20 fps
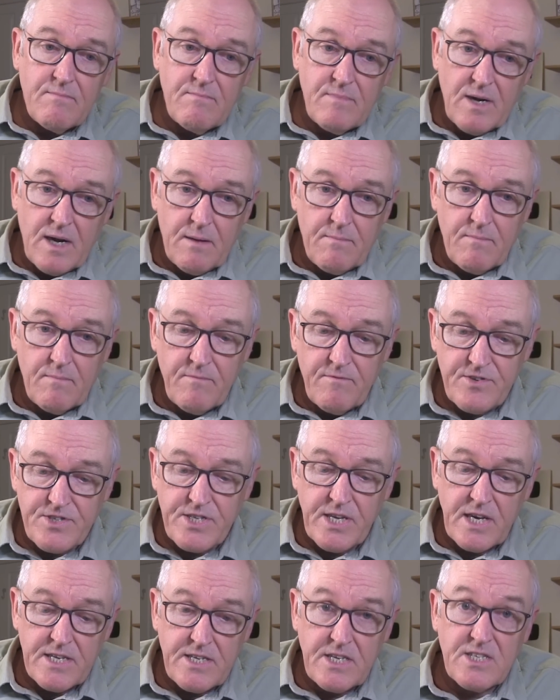
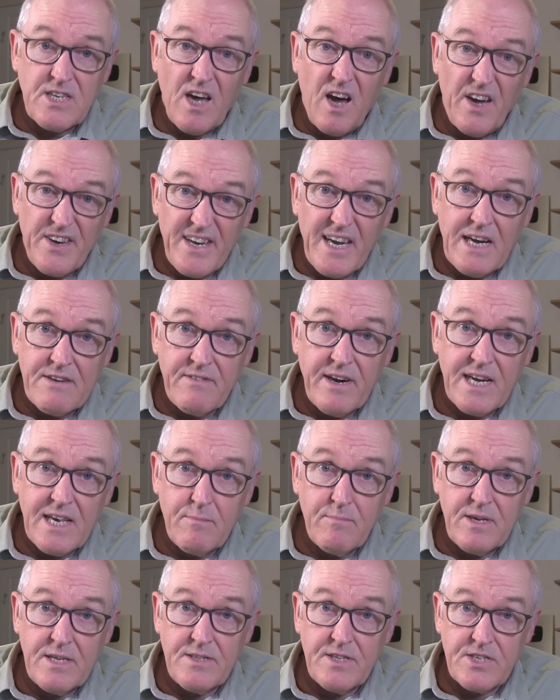facilities aren't yet
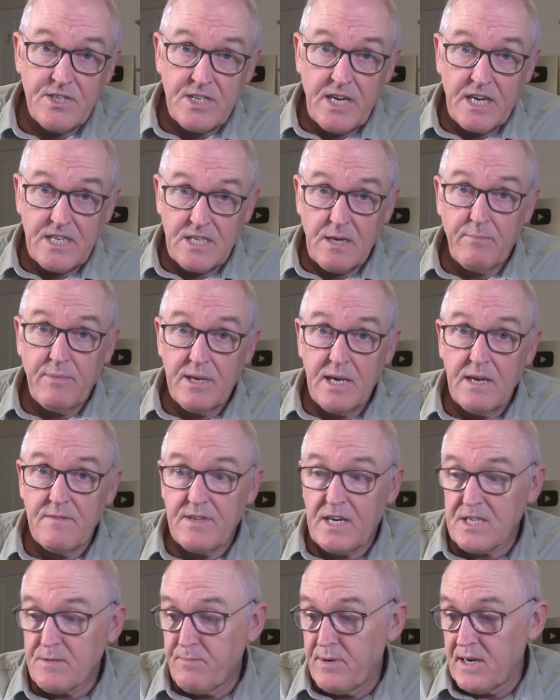available in the States. I believe
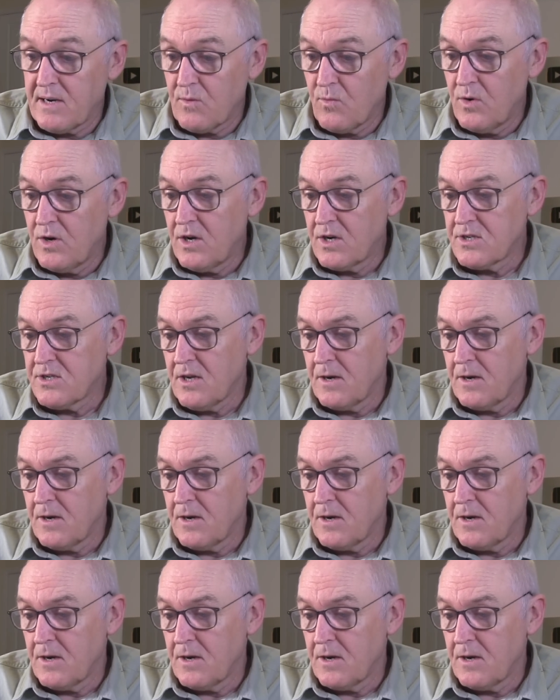that's being worked